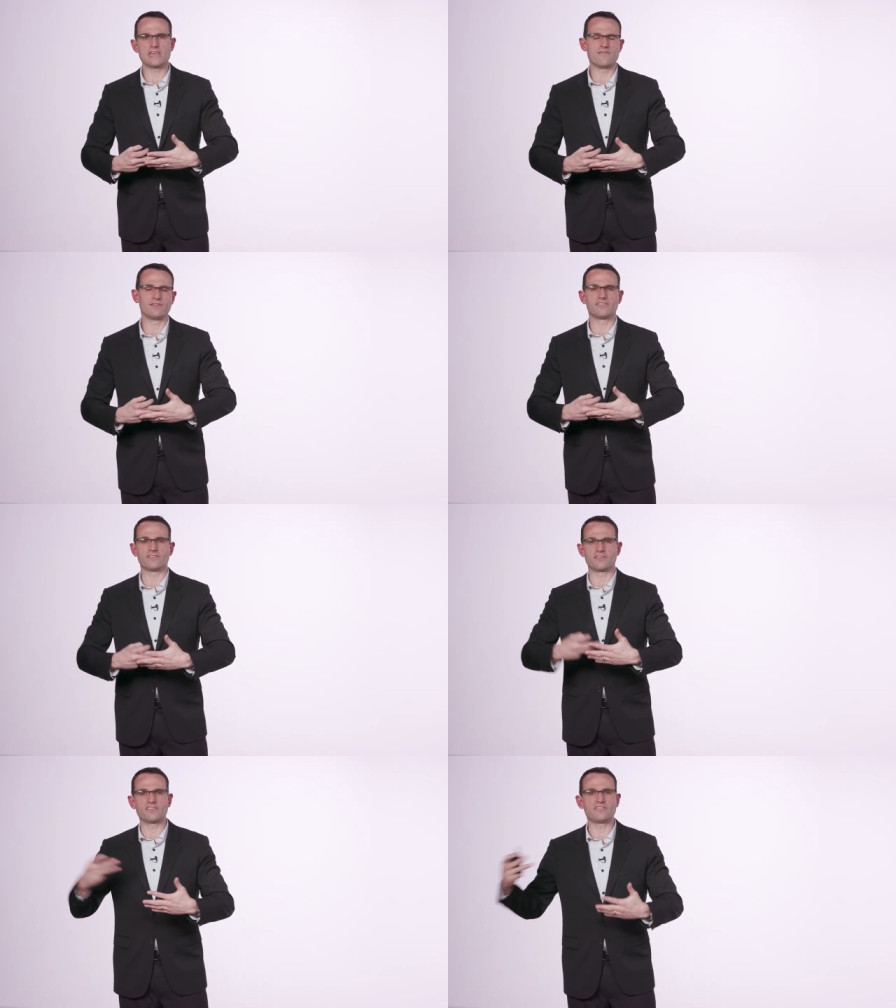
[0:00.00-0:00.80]
even
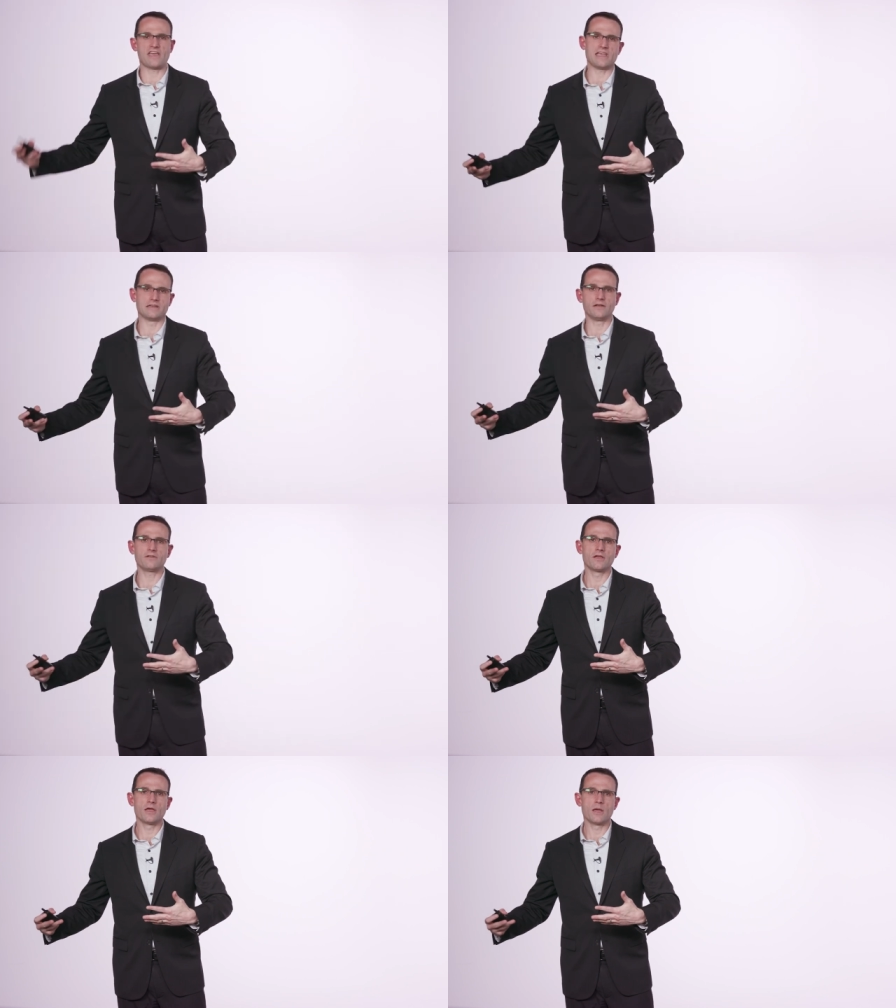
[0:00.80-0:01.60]
sustain
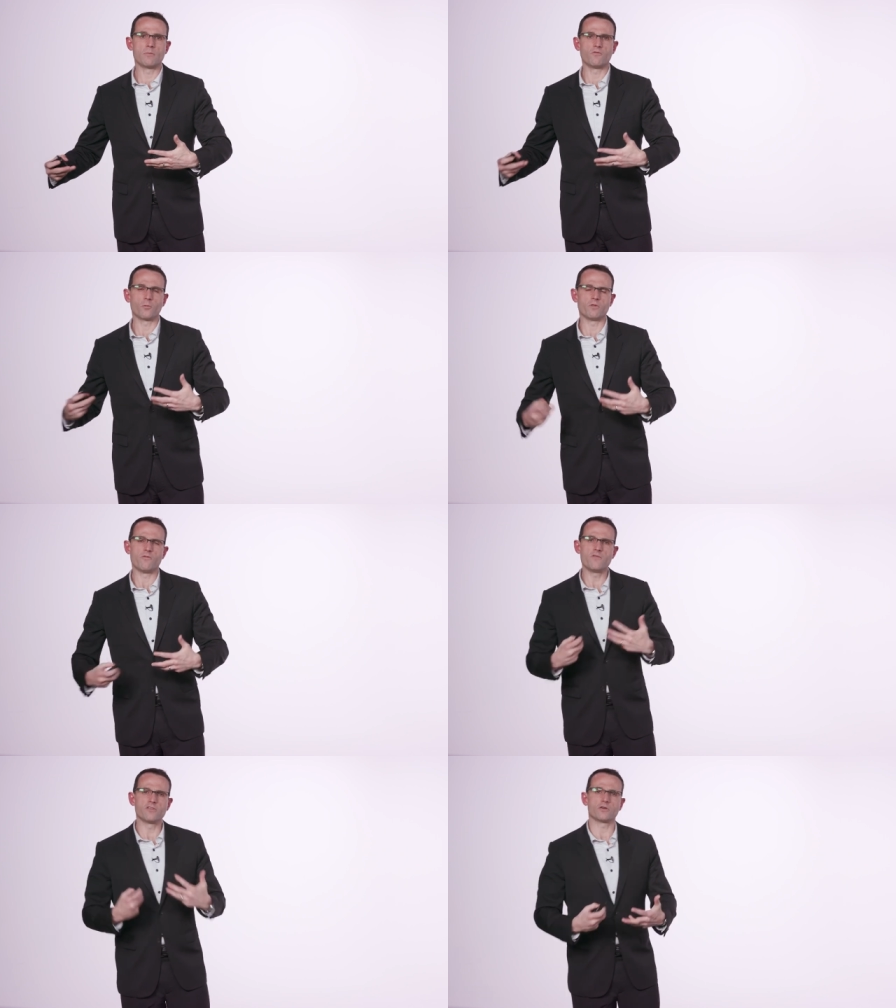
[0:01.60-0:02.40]
it before the
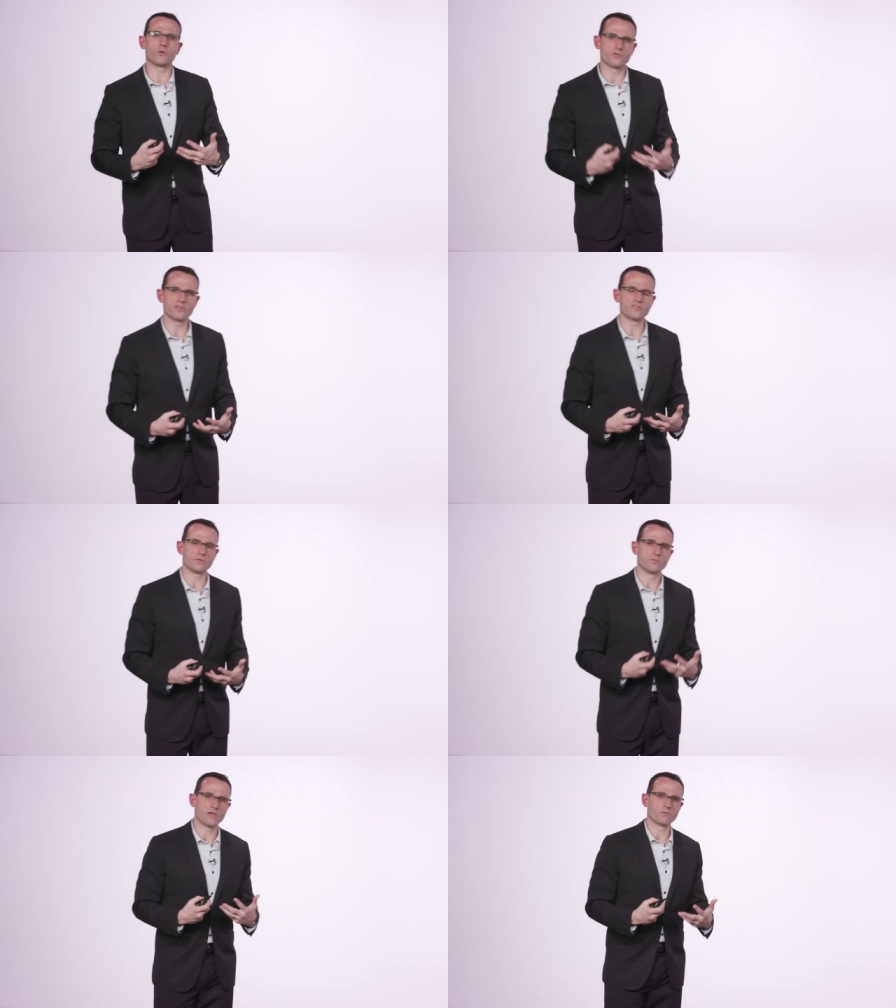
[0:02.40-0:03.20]
physical
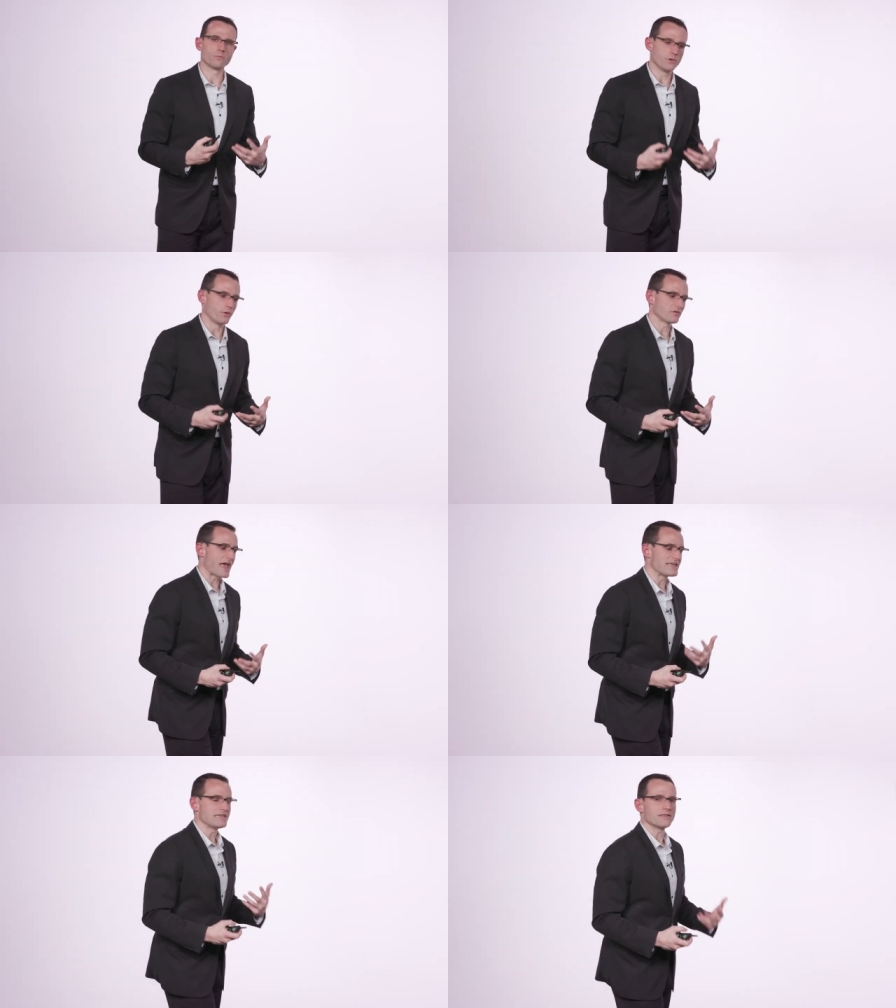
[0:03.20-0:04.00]
system's ever built.
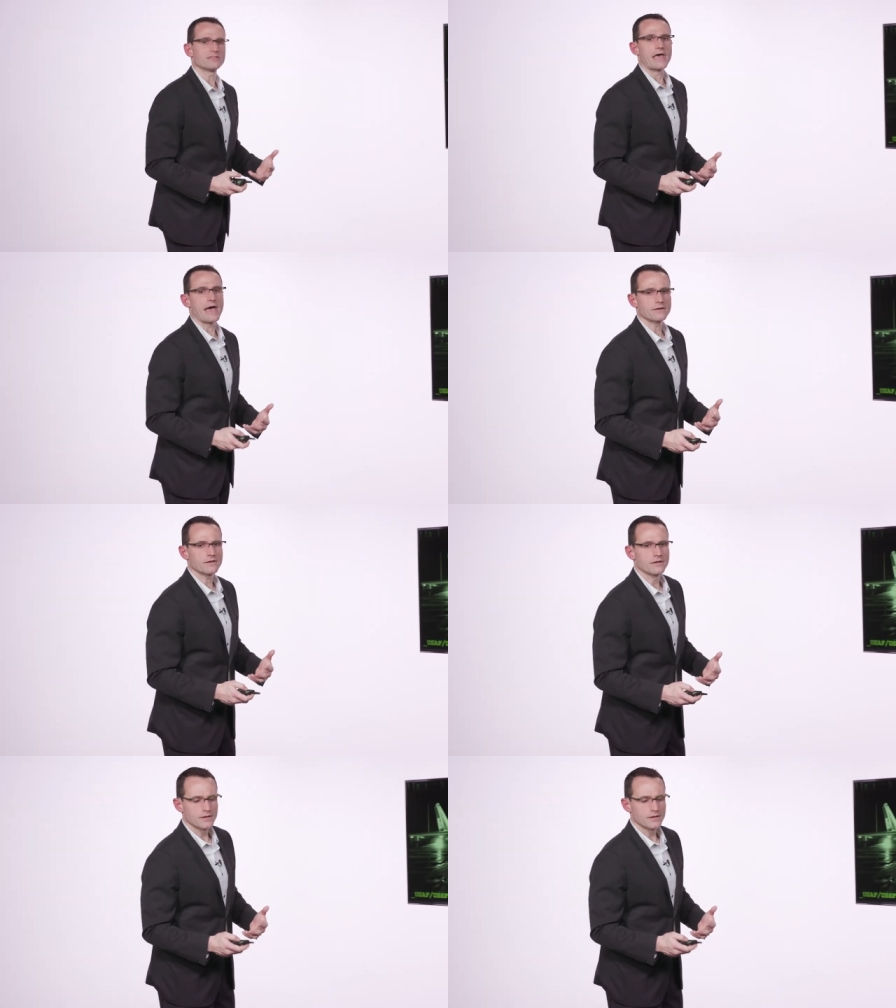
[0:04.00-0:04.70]
I get that.